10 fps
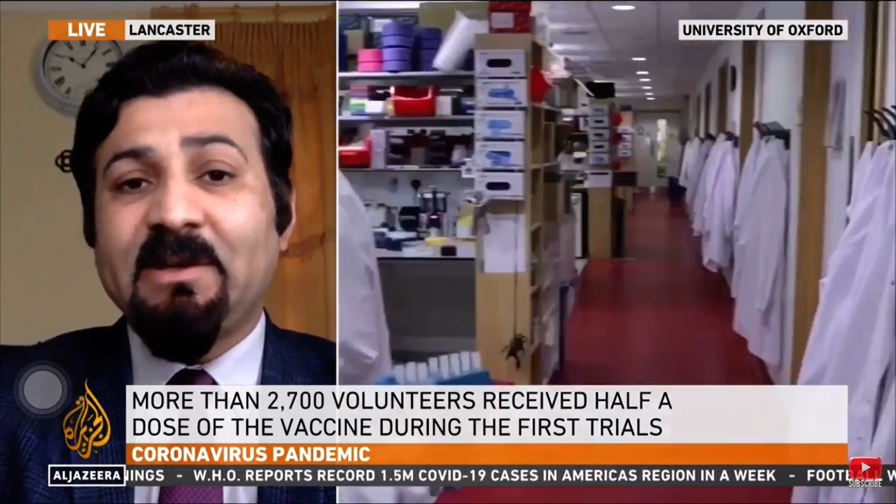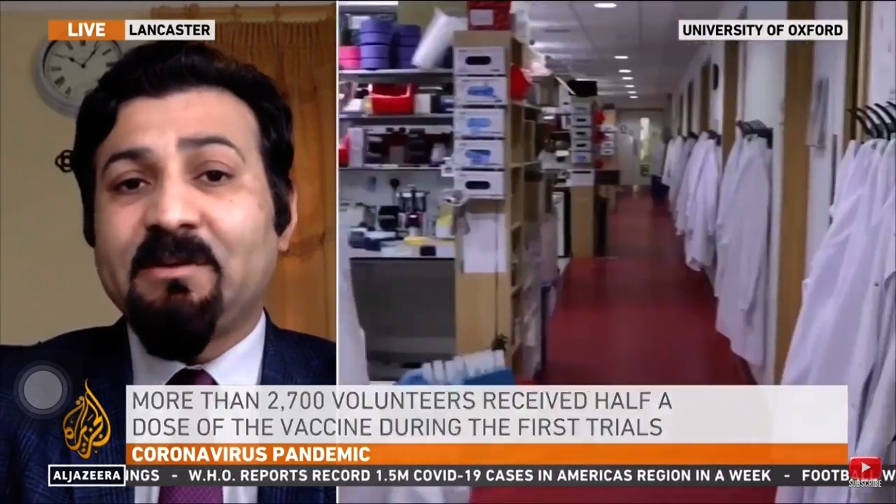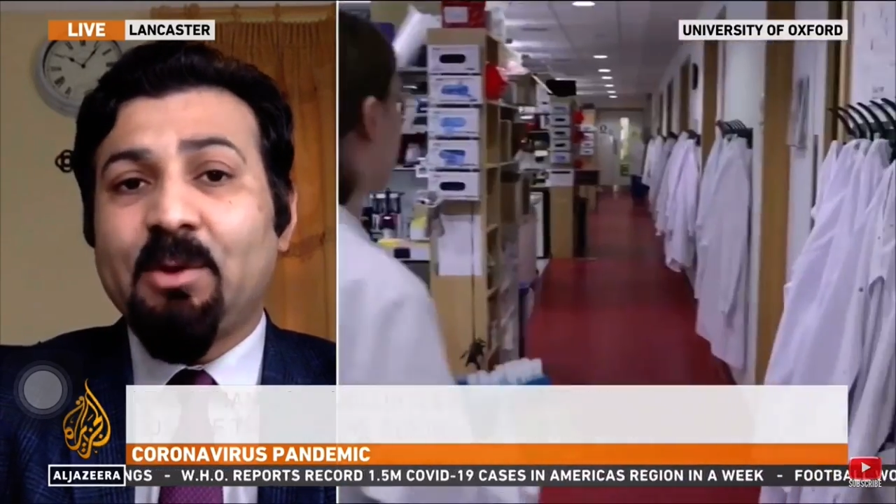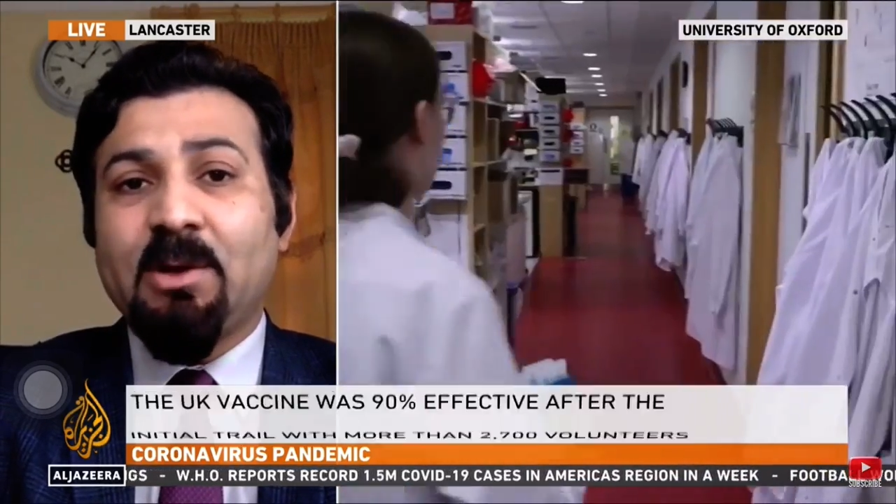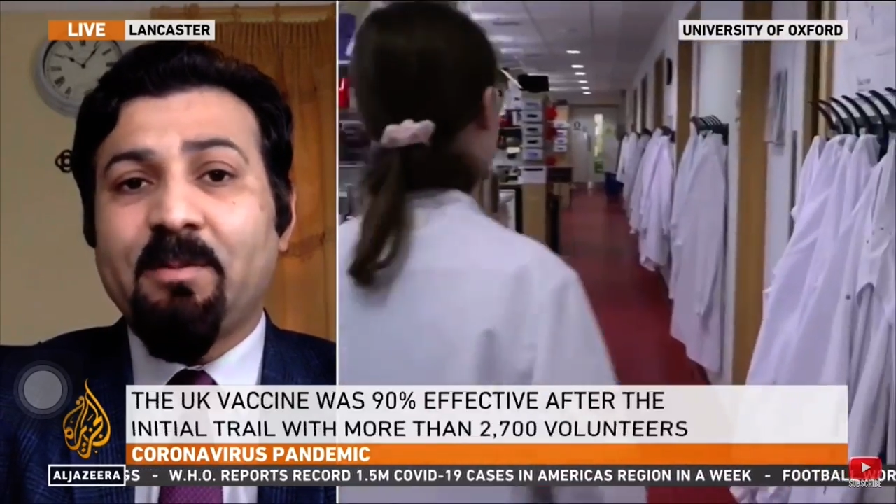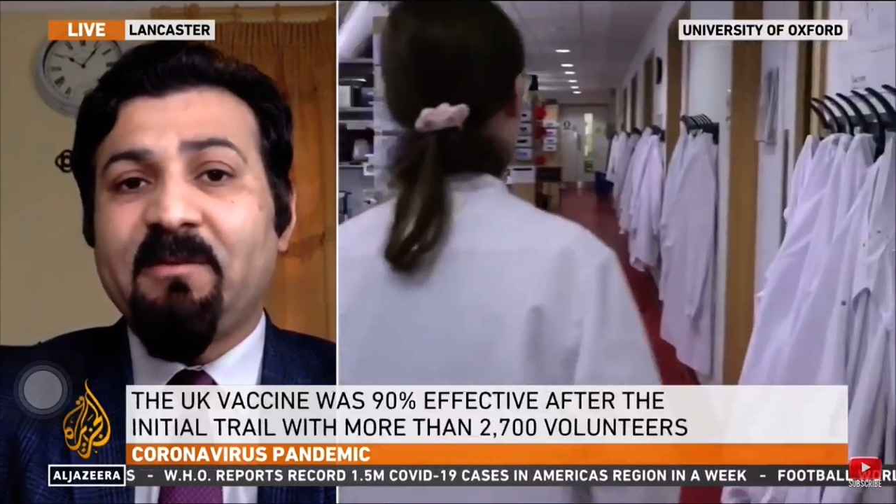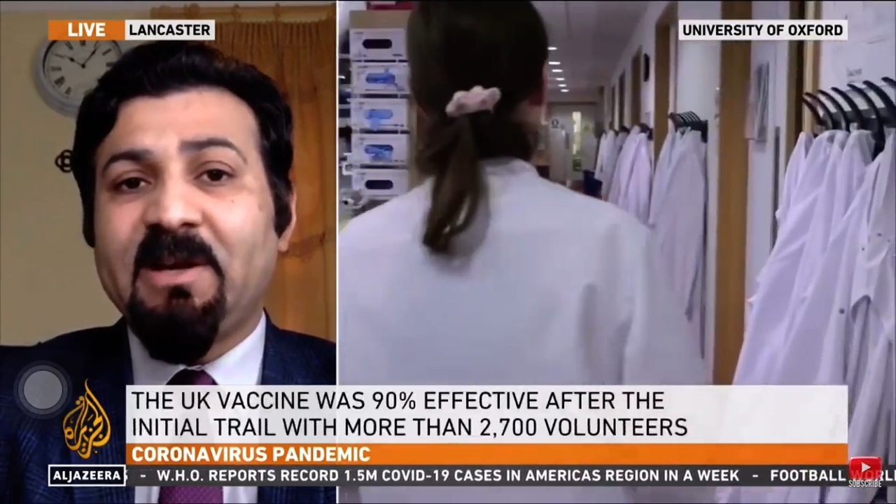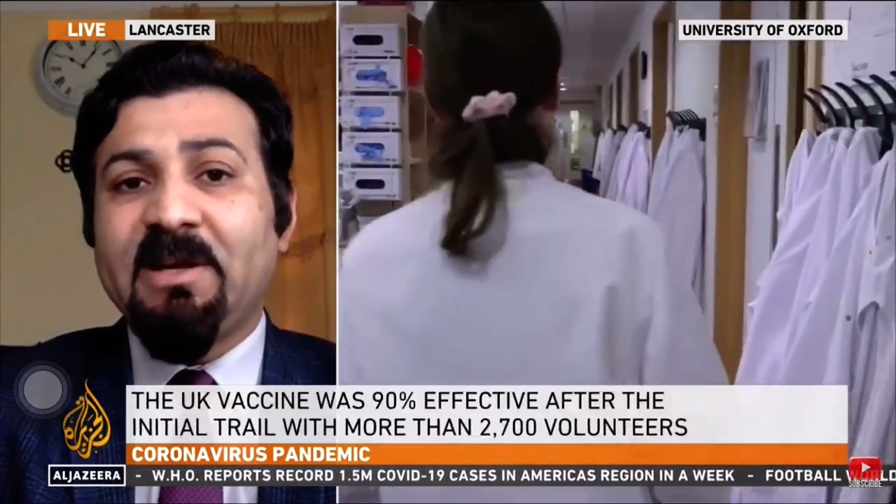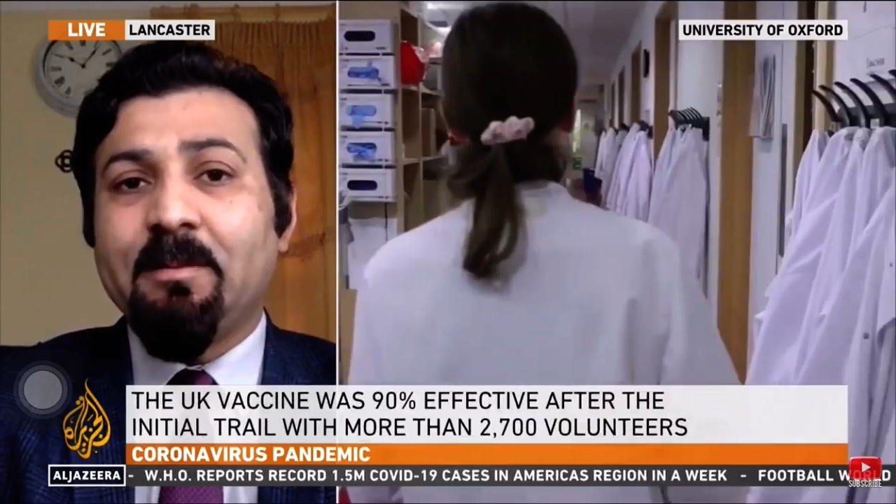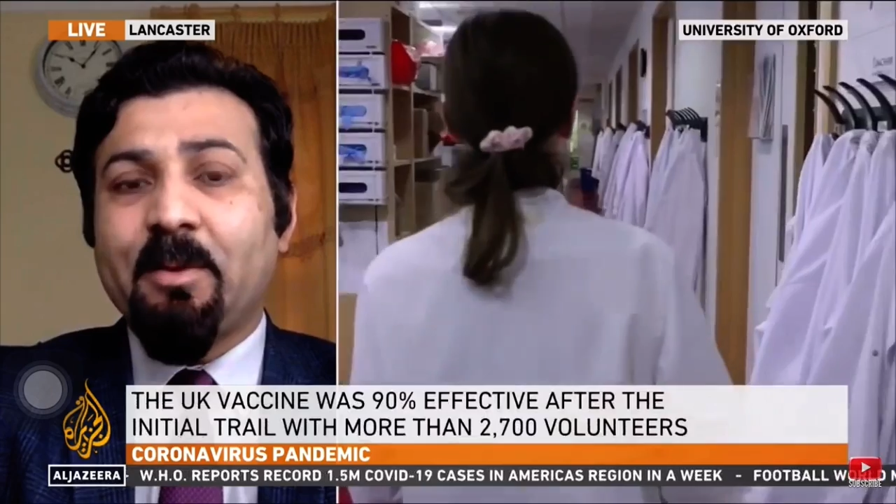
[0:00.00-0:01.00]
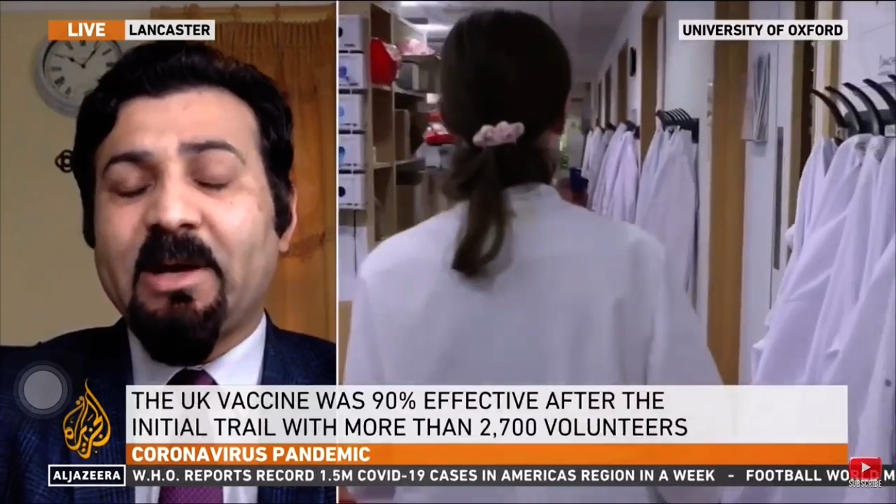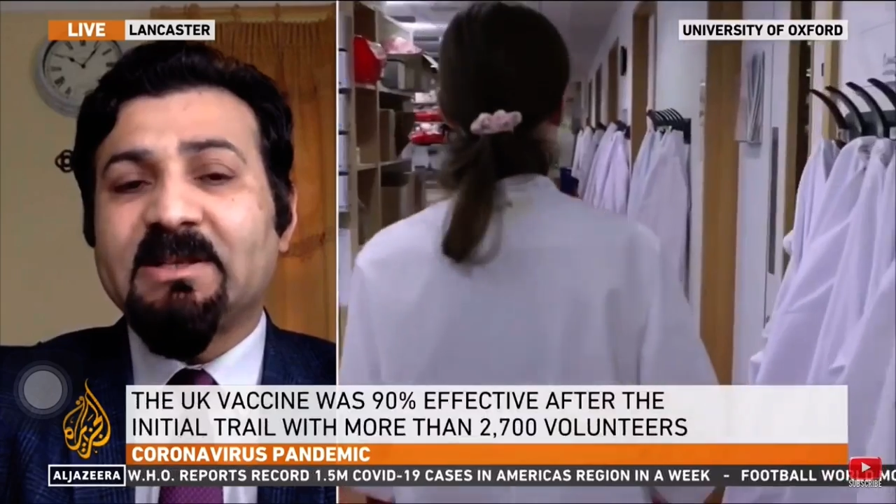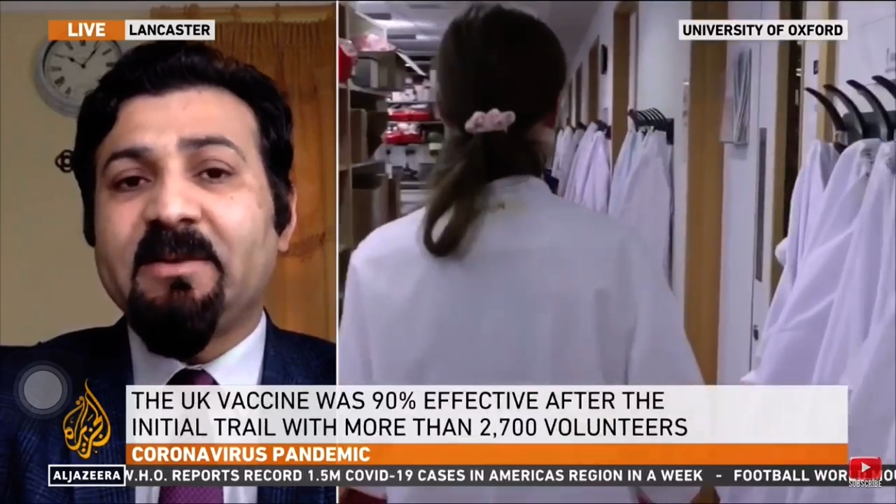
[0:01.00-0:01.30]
wouldn't be very impressive,